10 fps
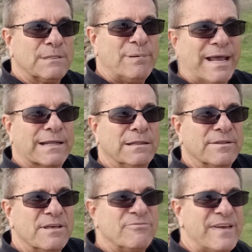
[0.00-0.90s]
panel
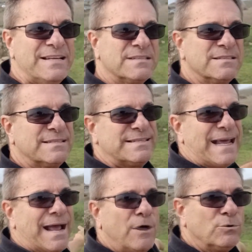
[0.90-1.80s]
that faces
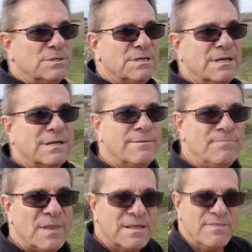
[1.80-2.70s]
down
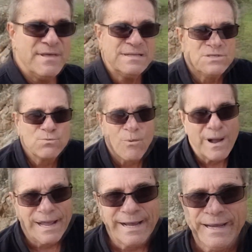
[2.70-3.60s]
this
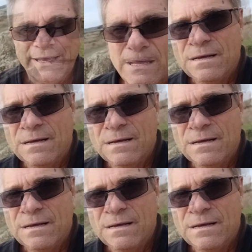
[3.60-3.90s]
way,